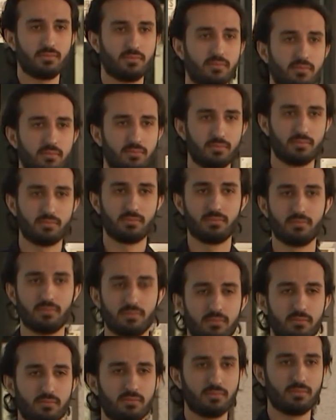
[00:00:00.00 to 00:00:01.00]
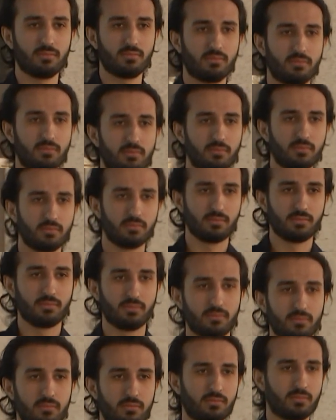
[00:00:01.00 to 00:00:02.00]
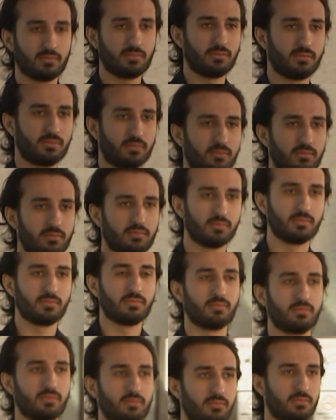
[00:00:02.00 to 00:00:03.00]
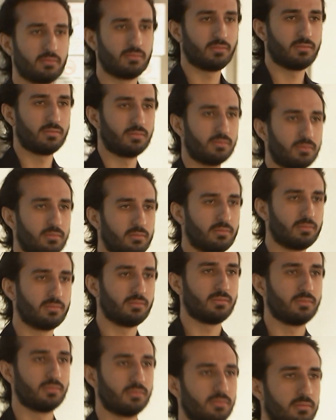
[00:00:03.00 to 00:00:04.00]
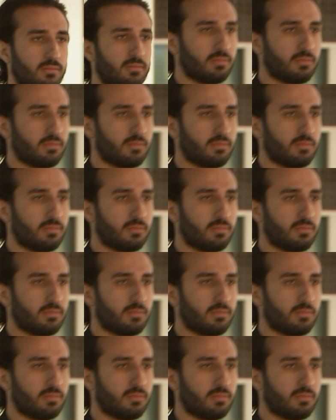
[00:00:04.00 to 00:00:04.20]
says there will be an internal investigation into the incident. Julius Dennis,